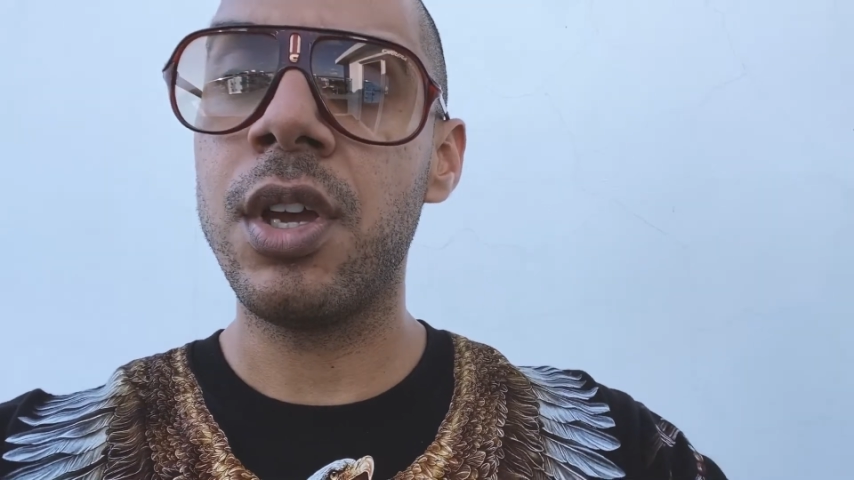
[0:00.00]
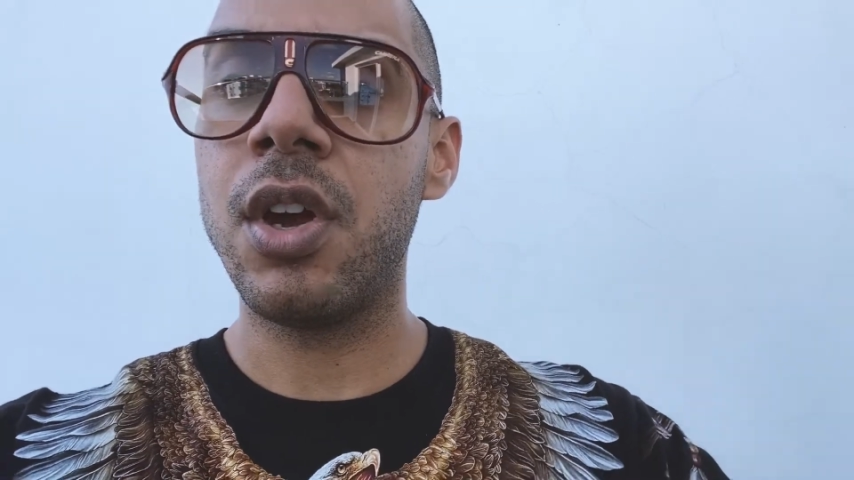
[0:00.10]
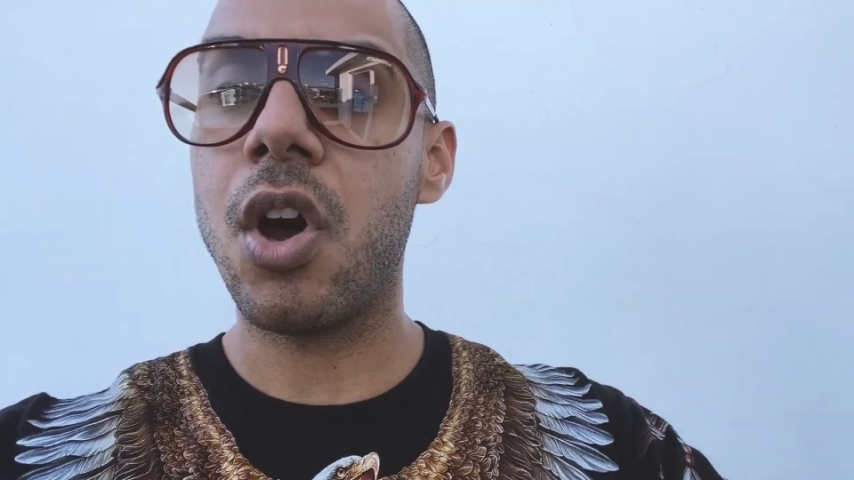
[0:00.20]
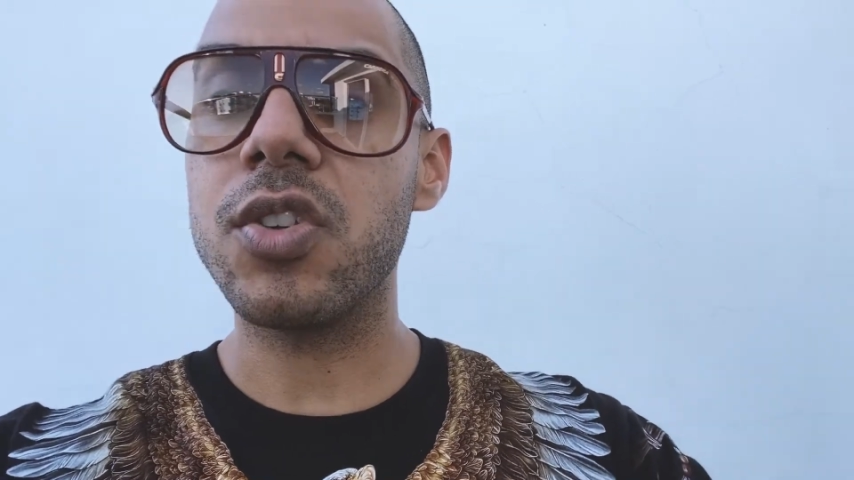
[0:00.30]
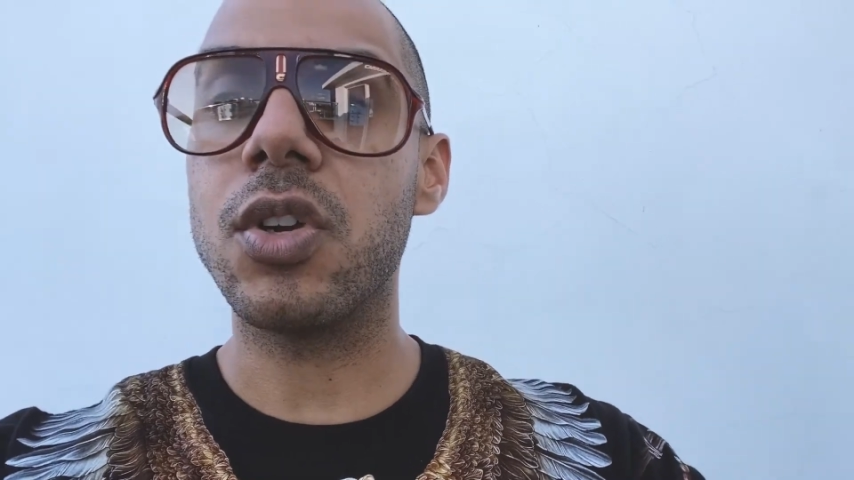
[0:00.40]

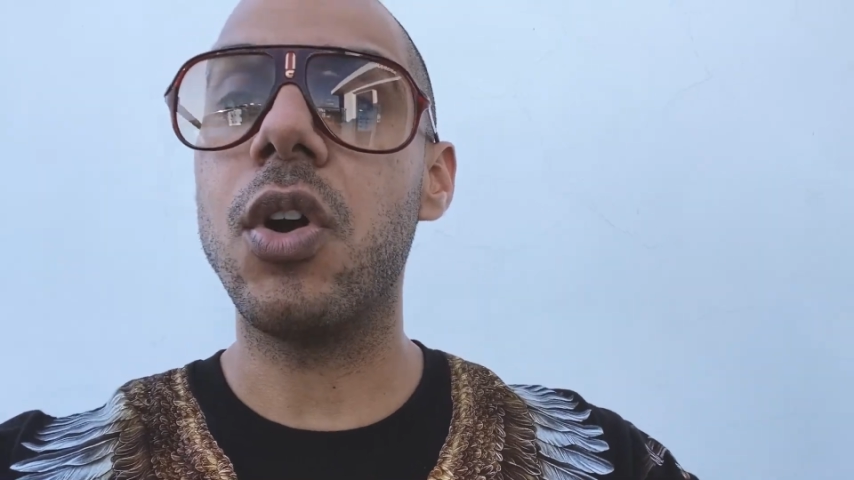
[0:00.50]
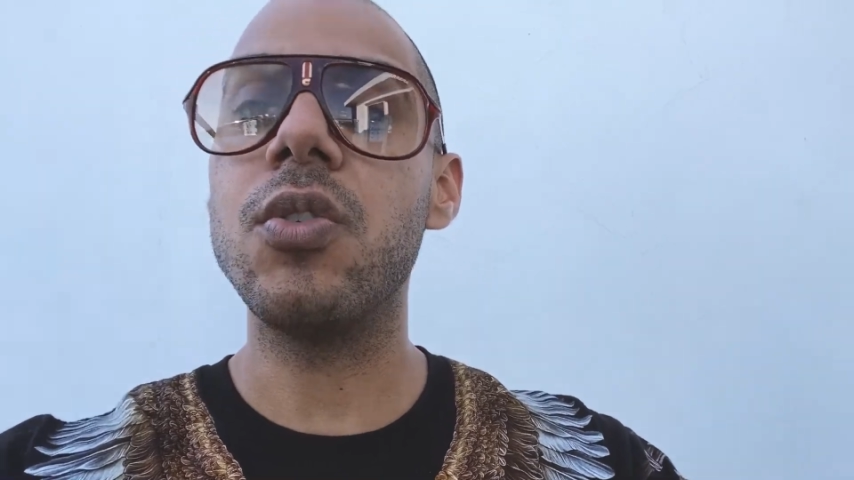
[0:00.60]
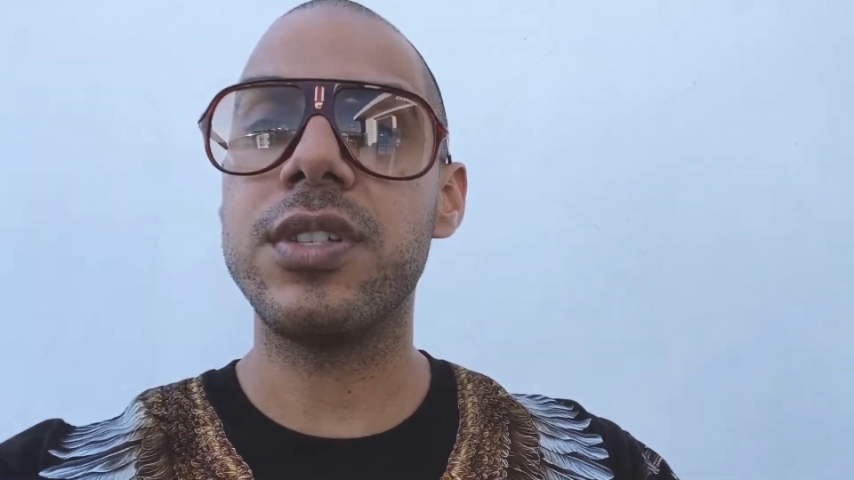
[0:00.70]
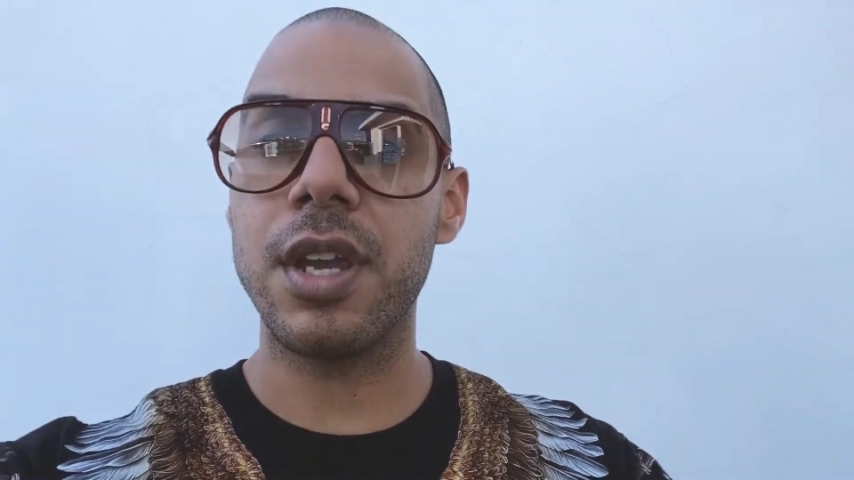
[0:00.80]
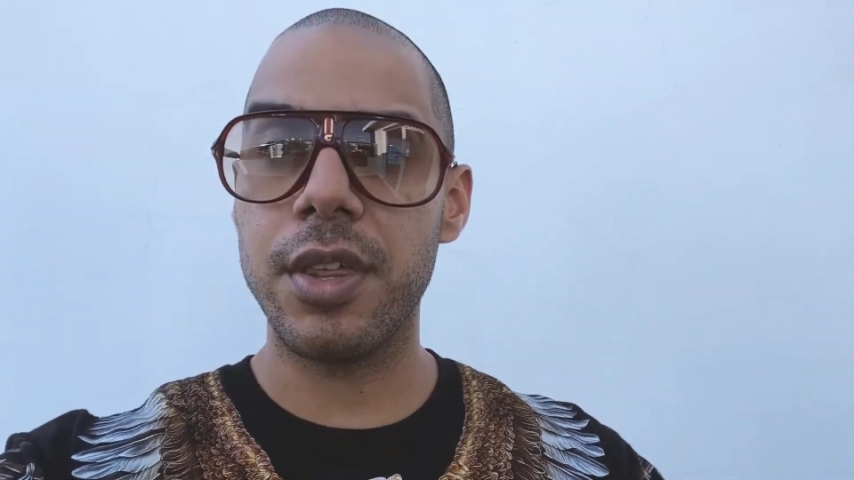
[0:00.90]
also
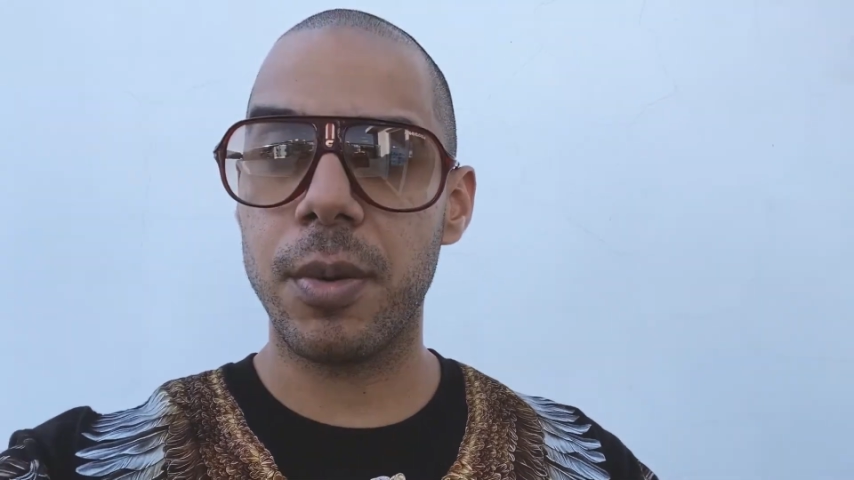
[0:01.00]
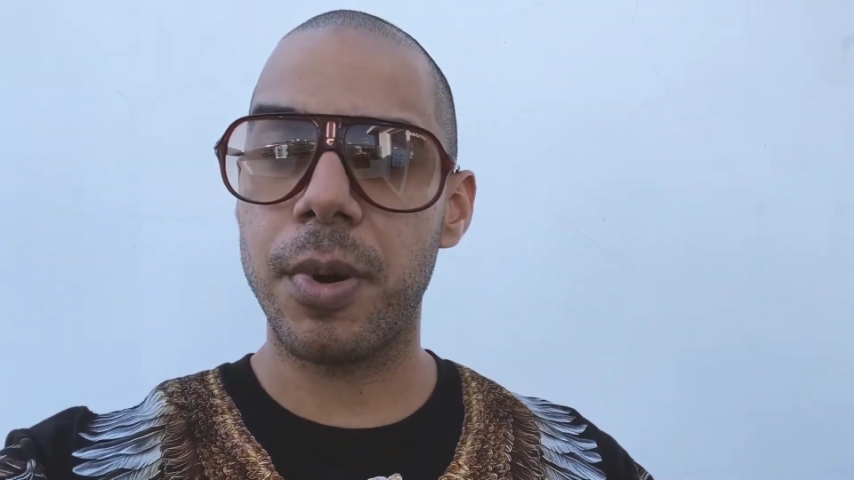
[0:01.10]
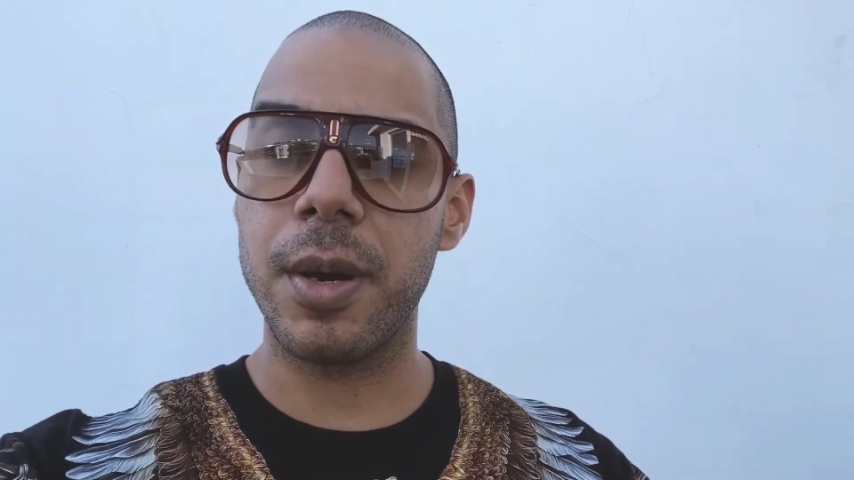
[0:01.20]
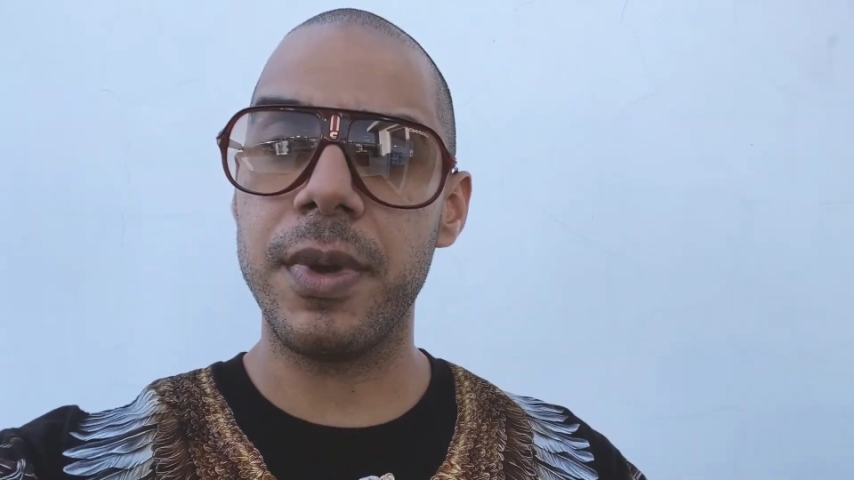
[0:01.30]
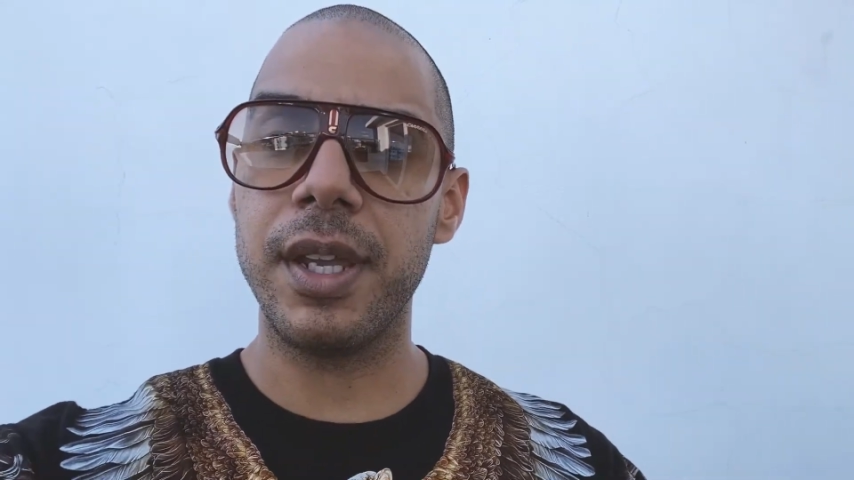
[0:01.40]
owns the other
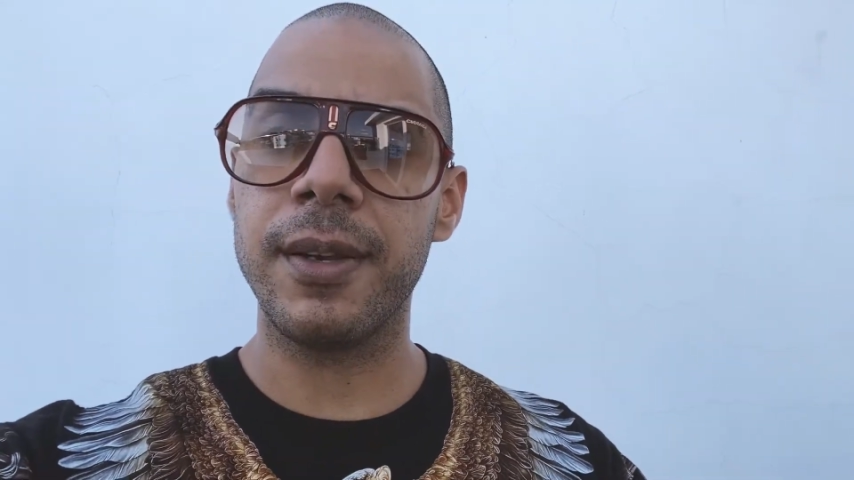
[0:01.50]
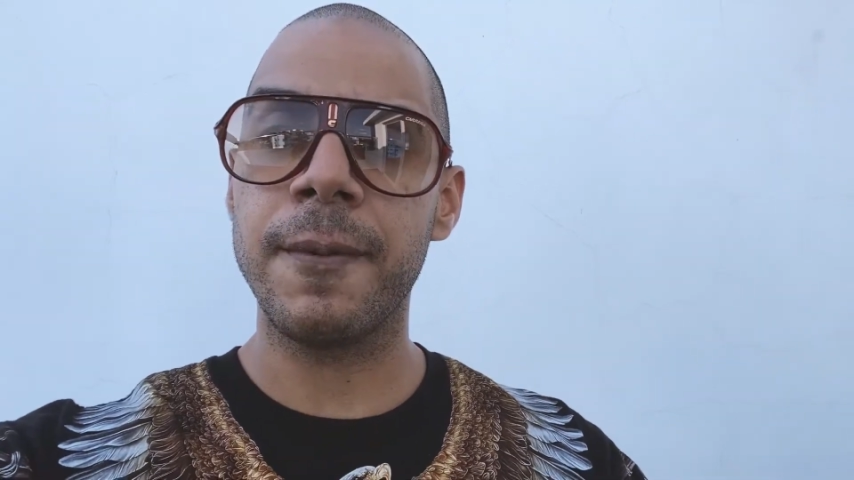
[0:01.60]
apartment.